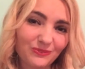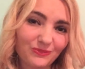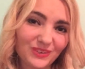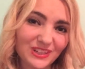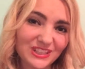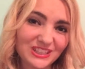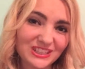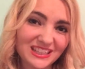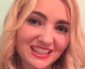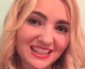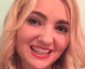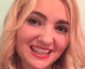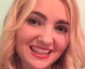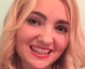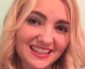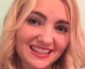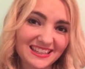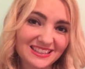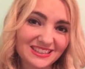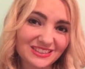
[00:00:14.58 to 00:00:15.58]
which
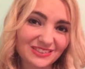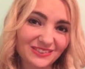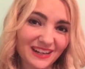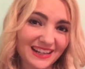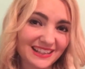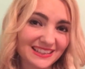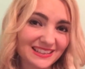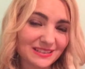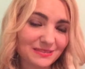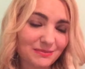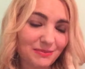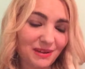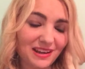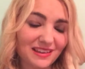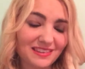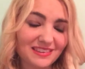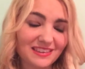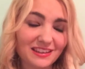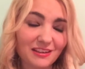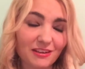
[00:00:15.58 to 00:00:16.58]
is directed
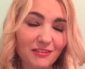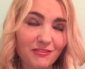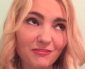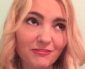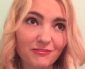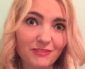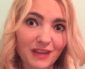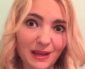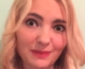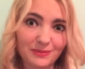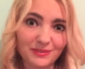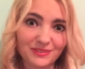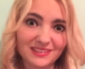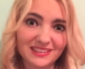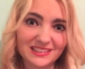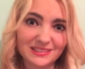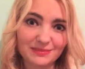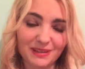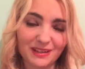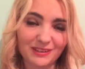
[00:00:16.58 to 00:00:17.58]
by the
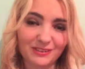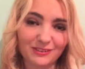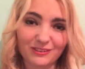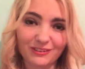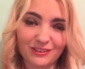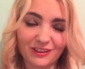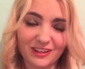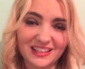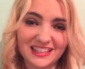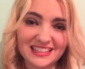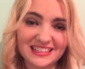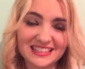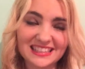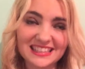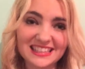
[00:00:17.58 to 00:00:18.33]
fabulous Michael Galanis.